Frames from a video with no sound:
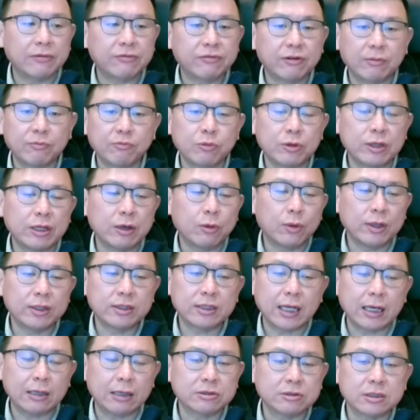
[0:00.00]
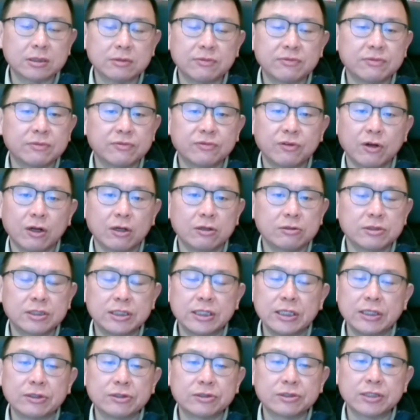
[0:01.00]
from the 1,000
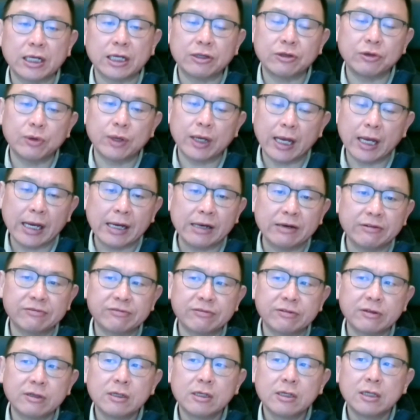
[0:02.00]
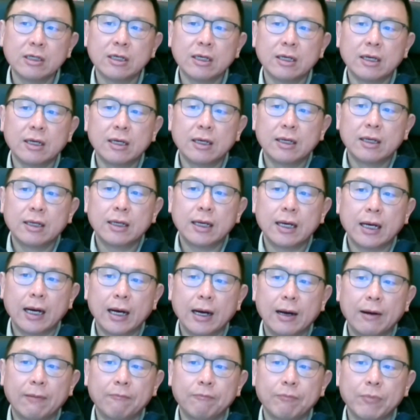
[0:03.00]
volunteers that you have.
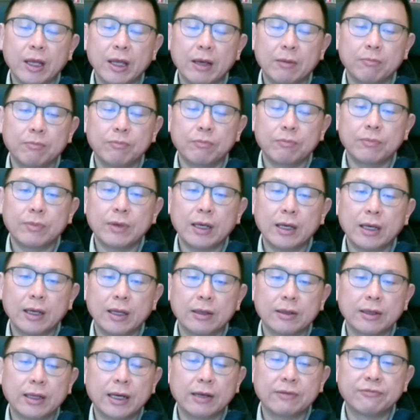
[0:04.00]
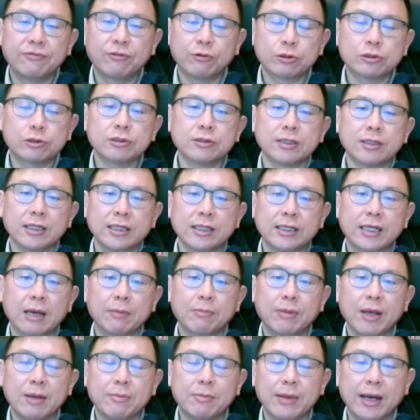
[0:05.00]
And unfortunately,
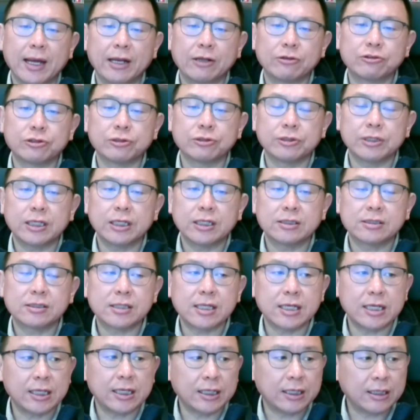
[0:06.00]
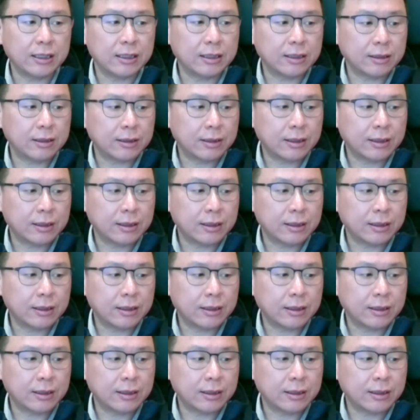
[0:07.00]
campaign manager is it's